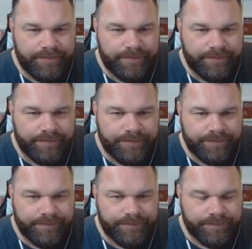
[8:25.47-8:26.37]

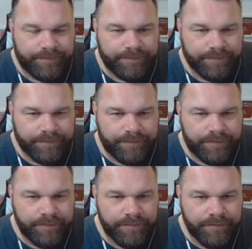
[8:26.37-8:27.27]

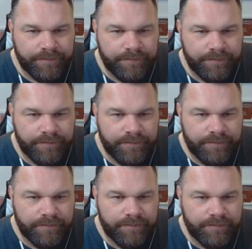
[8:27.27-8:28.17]

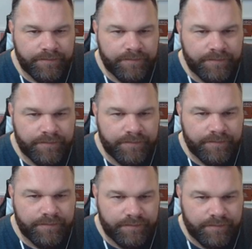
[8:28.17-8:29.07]

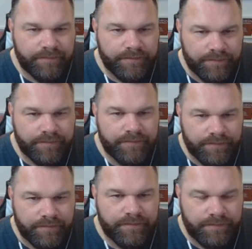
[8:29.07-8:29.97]

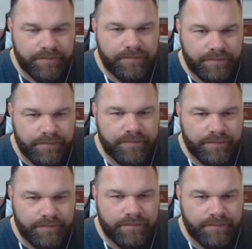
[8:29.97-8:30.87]

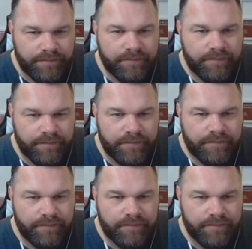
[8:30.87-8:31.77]

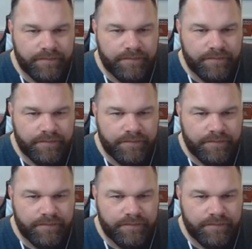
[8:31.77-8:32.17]
The person shown says nothing.